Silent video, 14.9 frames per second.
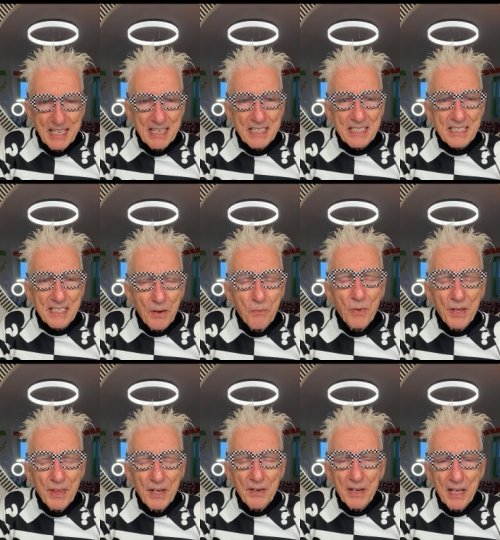Is someone
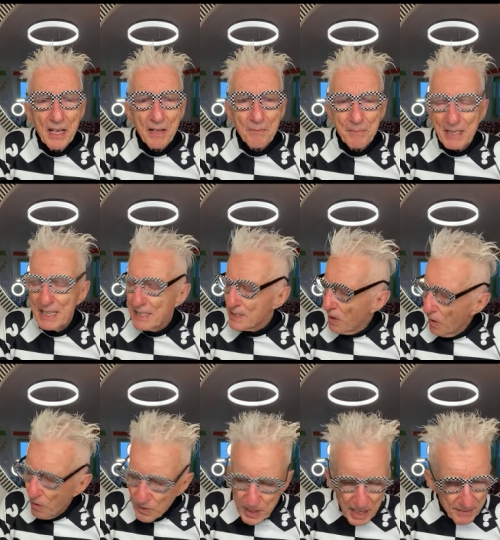there to help me? That's
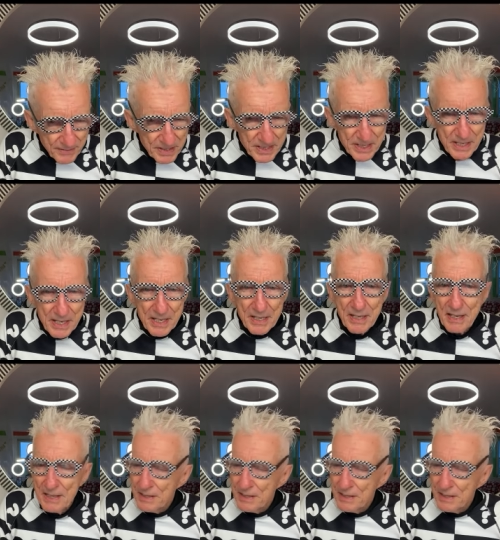all you have to say.